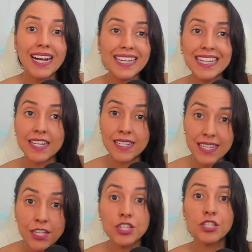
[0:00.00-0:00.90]
In
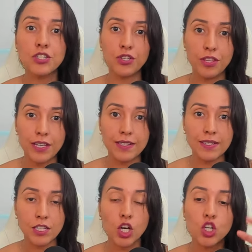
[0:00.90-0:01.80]
addition to
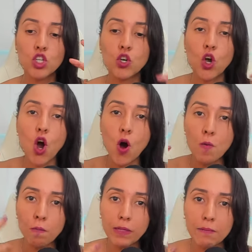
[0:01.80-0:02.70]
this, to
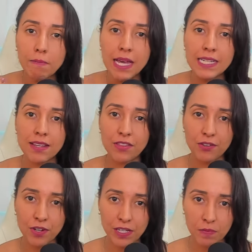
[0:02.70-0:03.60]
complement
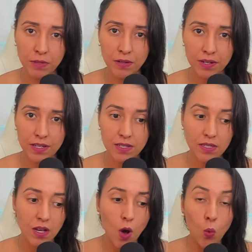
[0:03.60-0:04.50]
their experience,
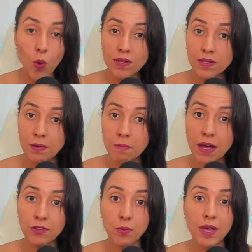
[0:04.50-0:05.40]
once a
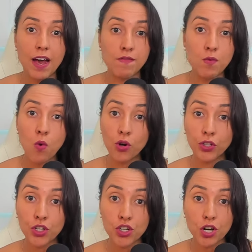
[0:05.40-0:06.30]
month we have
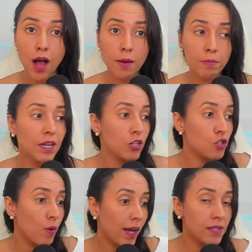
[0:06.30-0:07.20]
workshop,
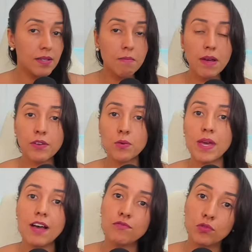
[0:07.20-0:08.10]
twice a month we
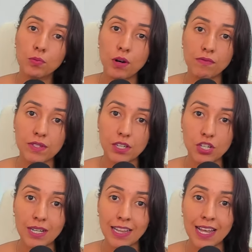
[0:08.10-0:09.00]
have group
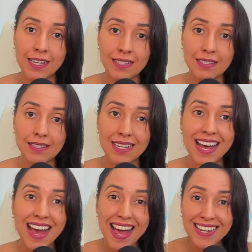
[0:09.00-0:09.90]
conversation classes.
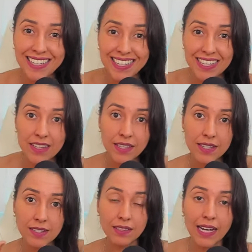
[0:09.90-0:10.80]
And in
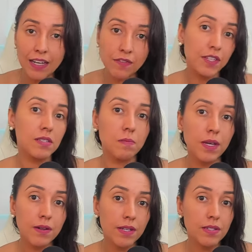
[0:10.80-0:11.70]
these live
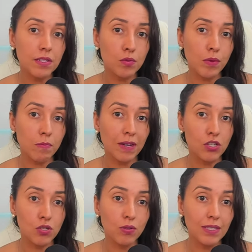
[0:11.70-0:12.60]
experiences with my
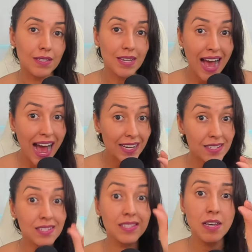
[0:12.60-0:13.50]
students, I
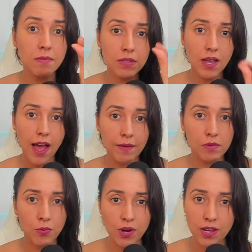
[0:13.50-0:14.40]
sometimes
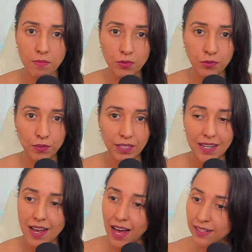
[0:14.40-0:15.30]
bring a movie,
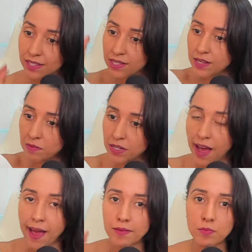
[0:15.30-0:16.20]
I
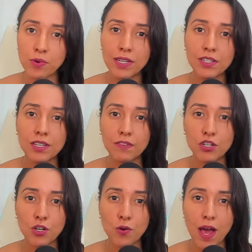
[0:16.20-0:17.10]
sometimes bring a TV
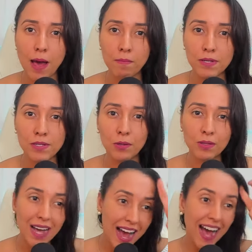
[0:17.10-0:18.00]
show
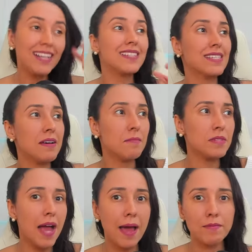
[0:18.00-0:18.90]
episode, I
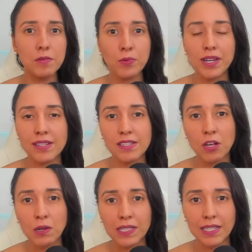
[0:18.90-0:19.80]
sometimes bring a
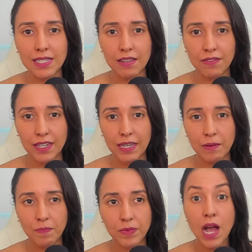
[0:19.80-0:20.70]
song activity.
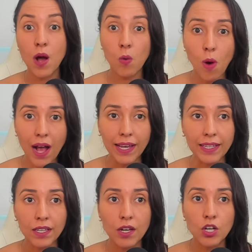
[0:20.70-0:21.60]

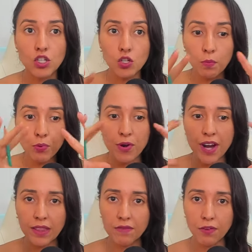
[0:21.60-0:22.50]
Why? To
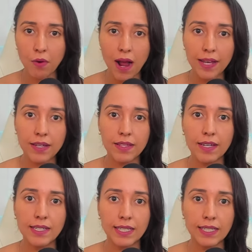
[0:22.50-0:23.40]
bring the variety
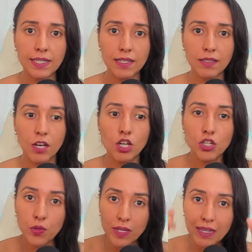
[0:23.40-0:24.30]
they need,
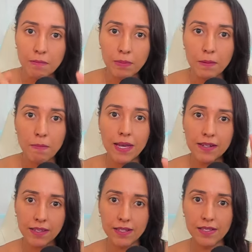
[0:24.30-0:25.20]
to
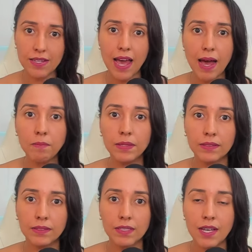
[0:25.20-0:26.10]
implement this step,
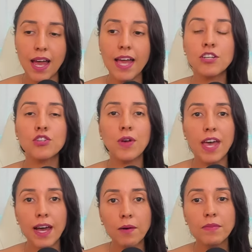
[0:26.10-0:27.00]
and to
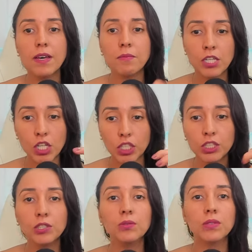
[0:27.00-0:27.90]
help them
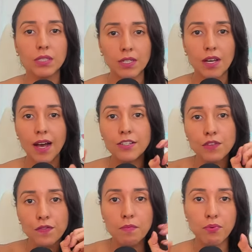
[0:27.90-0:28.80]
include a
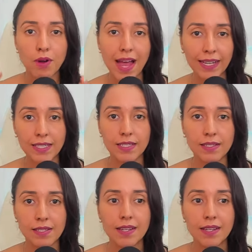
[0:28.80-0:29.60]
different practice